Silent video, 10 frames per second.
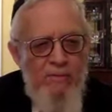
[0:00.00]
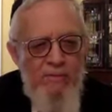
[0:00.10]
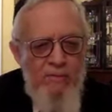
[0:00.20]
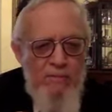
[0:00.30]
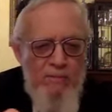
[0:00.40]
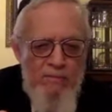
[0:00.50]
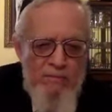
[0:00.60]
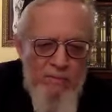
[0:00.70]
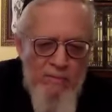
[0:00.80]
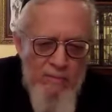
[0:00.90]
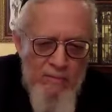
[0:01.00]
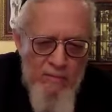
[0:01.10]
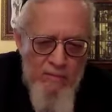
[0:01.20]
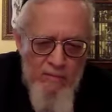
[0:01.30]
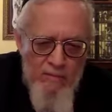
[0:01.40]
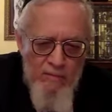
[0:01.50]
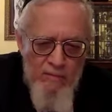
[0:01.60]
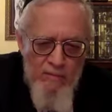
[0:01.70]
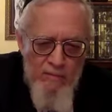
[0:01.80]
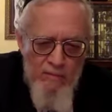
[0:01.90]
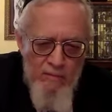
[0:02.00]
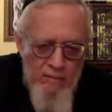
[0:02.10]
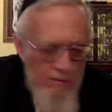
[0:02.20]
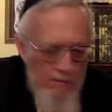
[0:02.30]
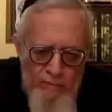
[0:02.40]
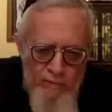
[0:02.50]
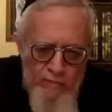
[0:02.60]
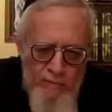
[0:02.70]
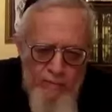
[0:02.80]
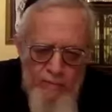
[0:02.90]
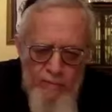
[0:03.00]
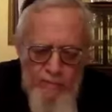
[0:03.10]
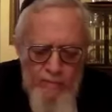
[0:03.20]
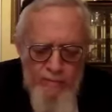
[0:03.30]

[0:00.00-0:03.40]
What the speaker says: Nothing is said.